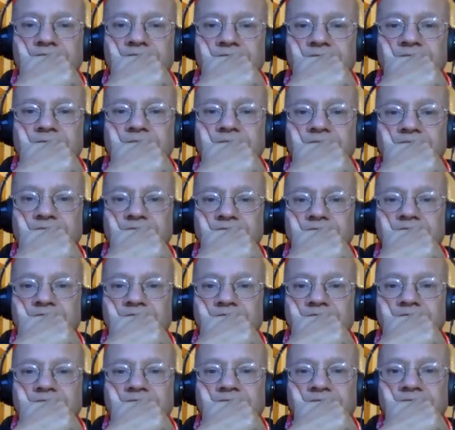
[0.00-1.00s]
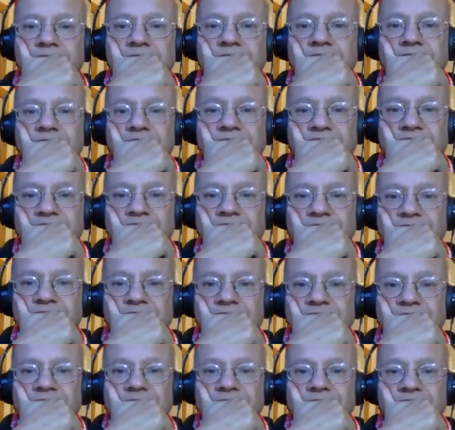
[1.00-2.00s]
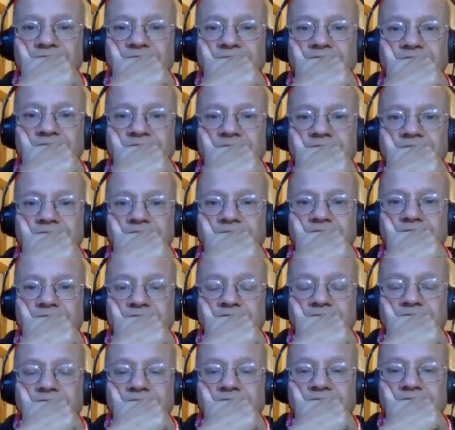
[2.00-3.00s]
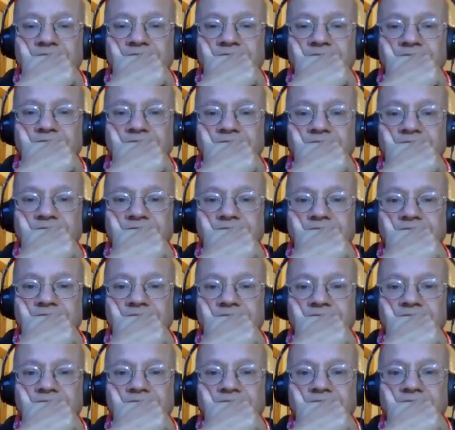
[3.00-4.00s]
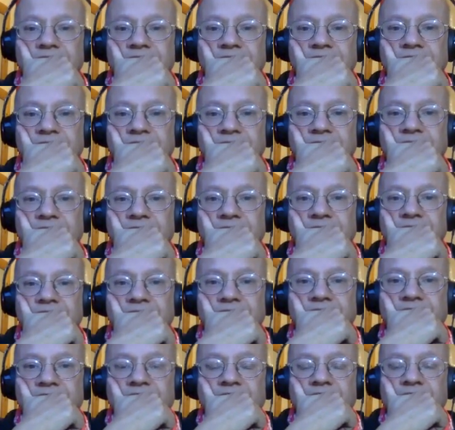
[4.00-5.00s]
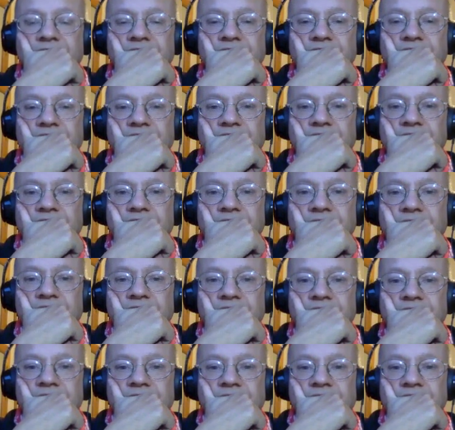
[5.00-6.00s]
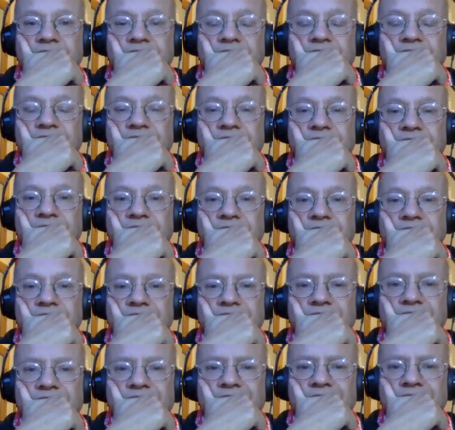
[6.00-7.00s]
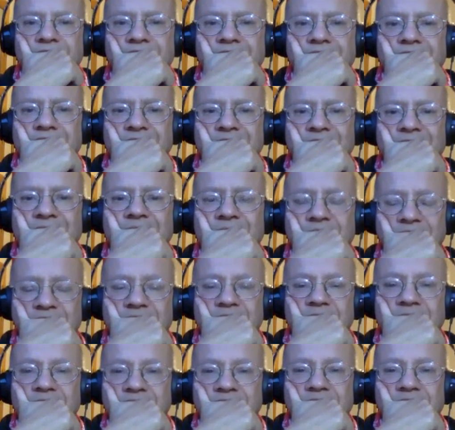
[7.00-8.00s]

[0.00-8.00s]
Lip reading: (silent)